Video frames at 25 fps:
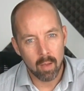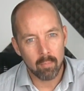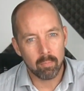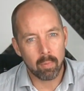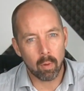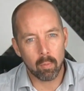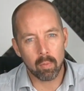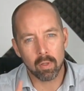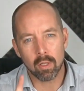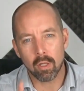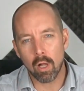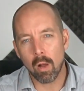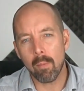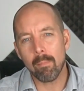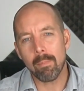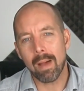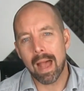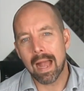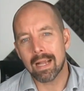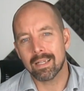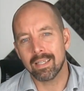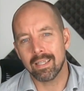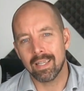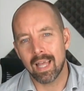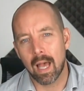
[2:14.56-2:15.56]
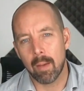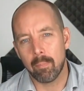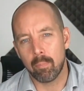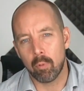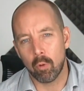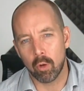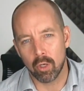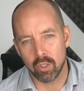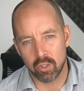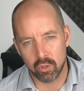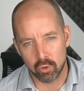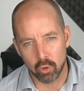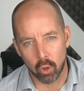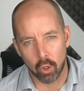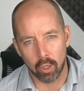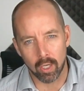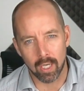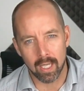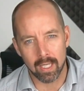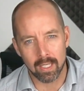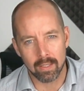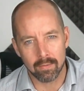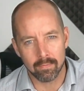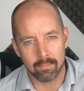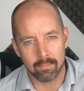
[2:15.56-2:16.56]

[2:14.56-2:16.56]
But we'll come back to that point shortly.